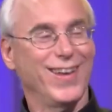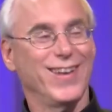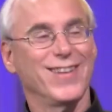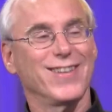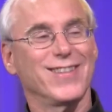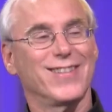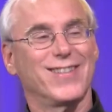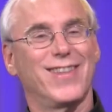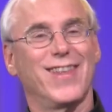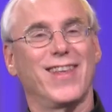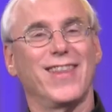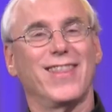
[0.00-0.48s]

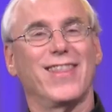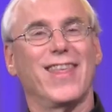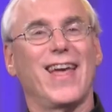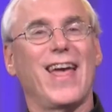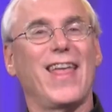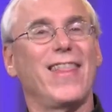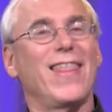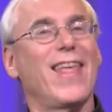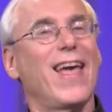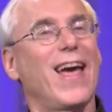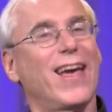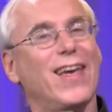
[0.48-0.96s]
is that
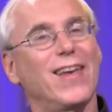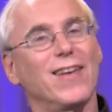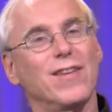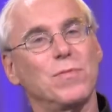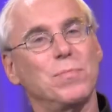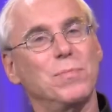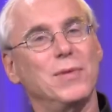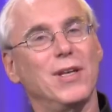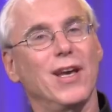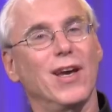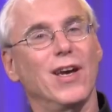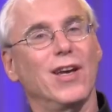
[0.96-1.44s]
then that
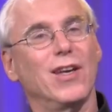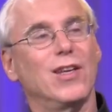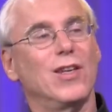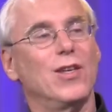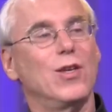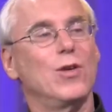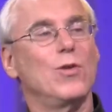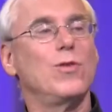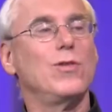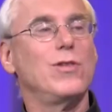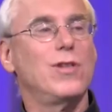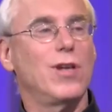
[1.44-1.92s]
gives me a
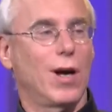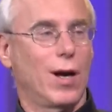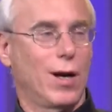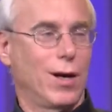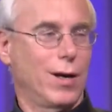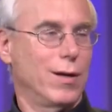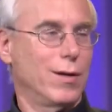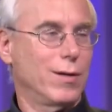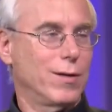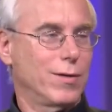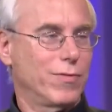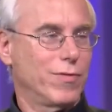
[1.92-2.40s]
huge
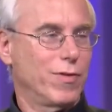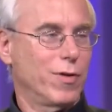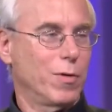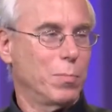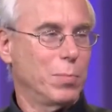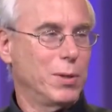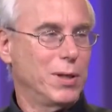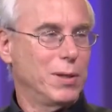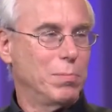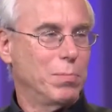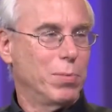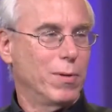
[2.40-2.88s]
heart for
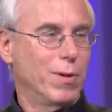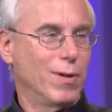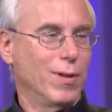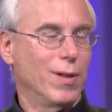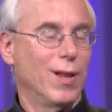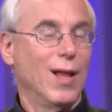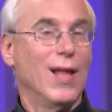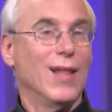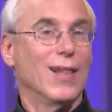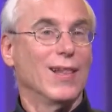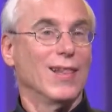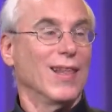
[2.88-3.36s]

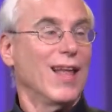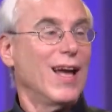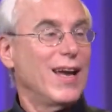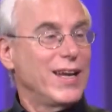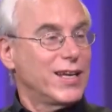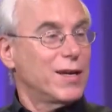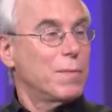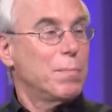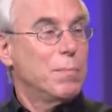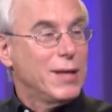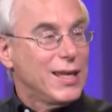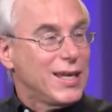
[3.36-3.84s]
people
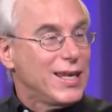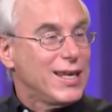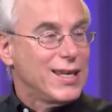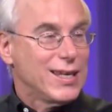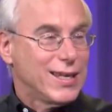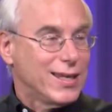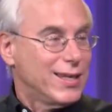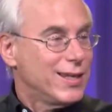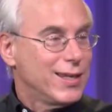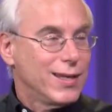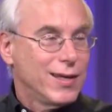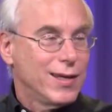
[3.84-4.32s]
like
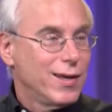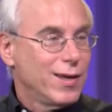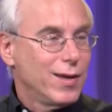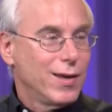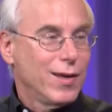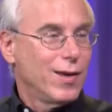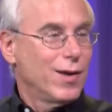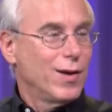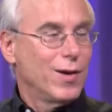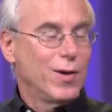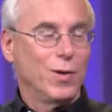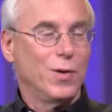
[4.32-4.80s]
me
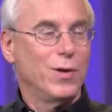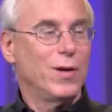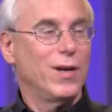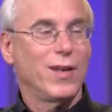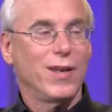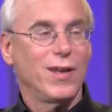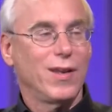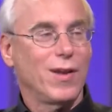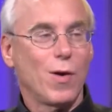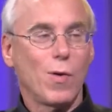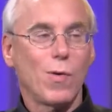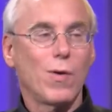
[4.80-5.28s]
who
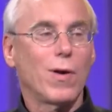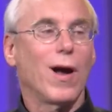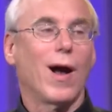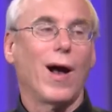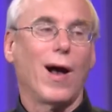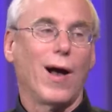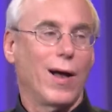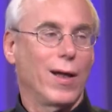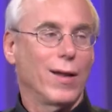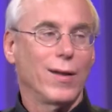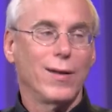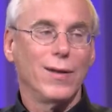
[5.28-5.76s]
didn't know
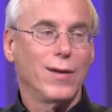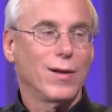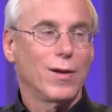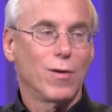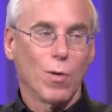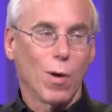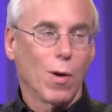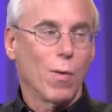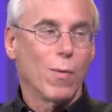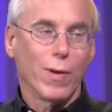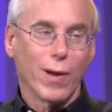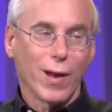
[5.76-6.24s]
God
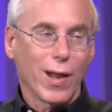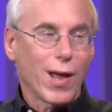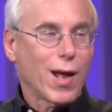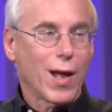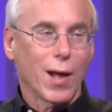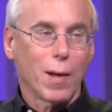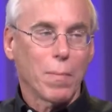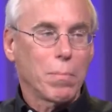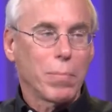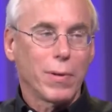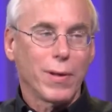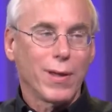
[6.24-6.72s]
growing
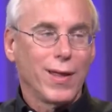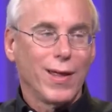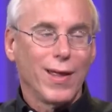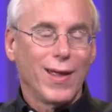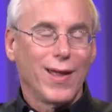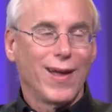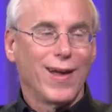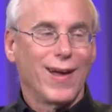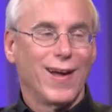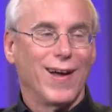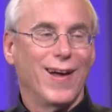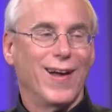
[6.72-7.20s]
up
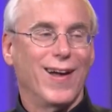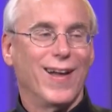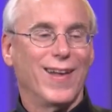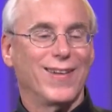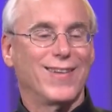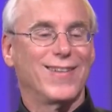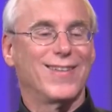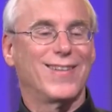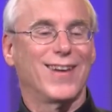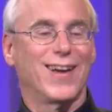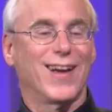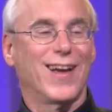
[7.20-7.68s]
uh,
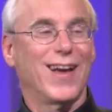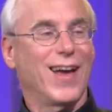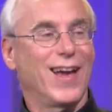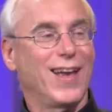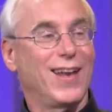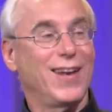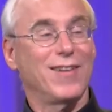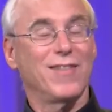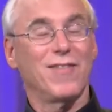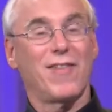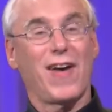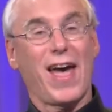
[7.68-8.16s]
to
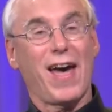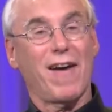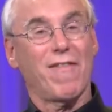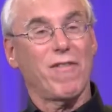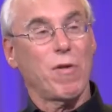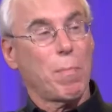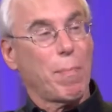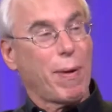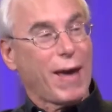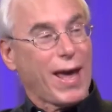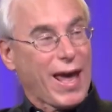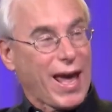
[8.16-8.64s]
kind of have
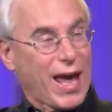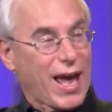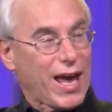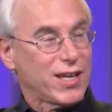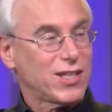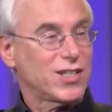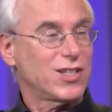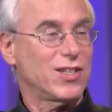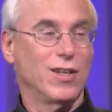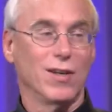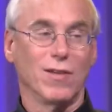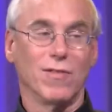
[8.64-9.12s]
a
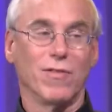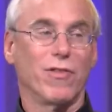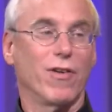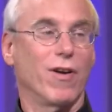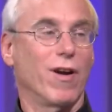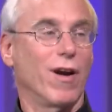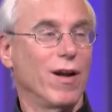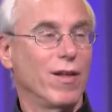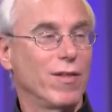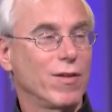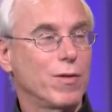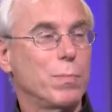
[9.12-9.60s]
passion
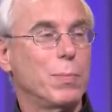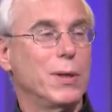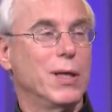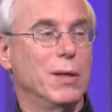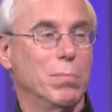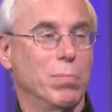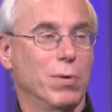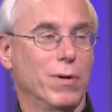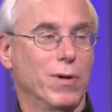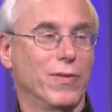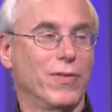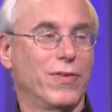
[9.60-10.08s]
for other
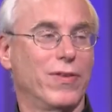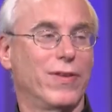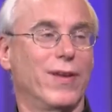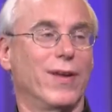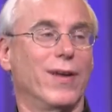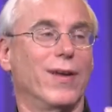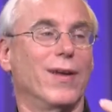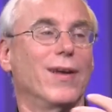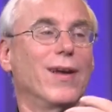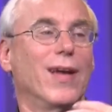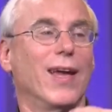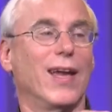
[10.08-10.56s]
people
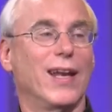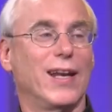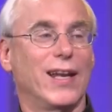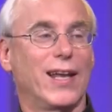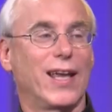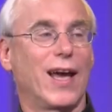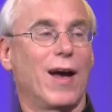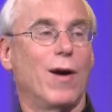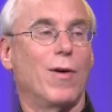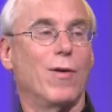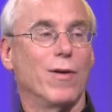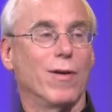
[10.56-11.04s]
to
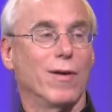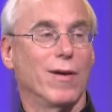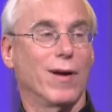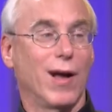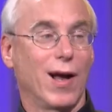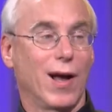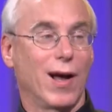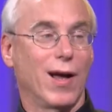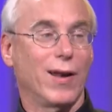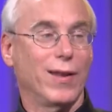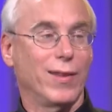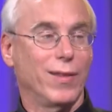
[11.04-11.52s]
encounter
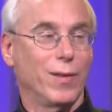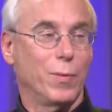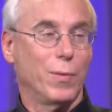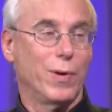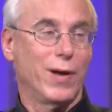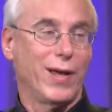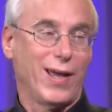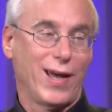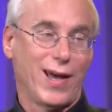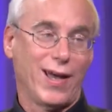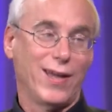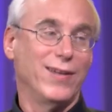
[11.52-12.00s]
God in the
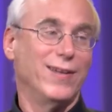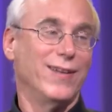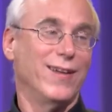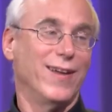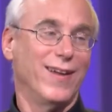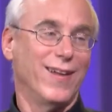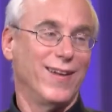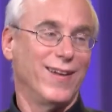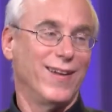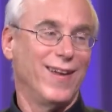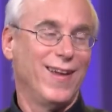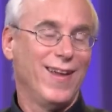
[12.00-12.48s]
way I
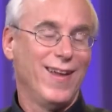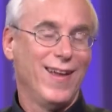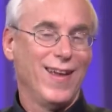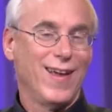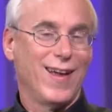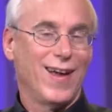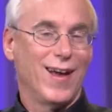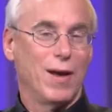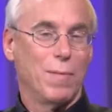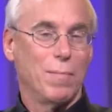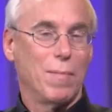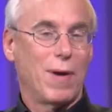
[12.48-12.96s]
did. Mm
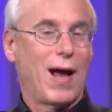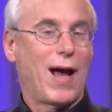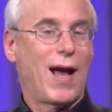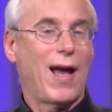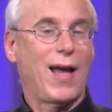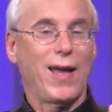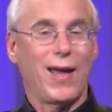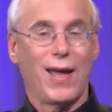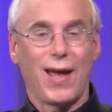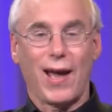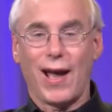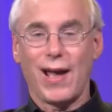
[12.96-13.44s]
-hmm. um,
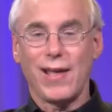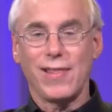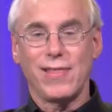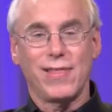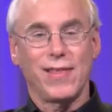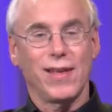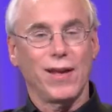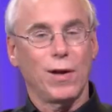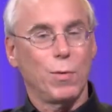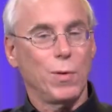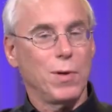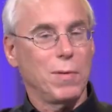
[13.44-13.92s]
I, I
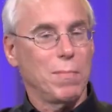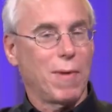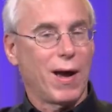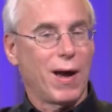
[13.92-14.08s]
think we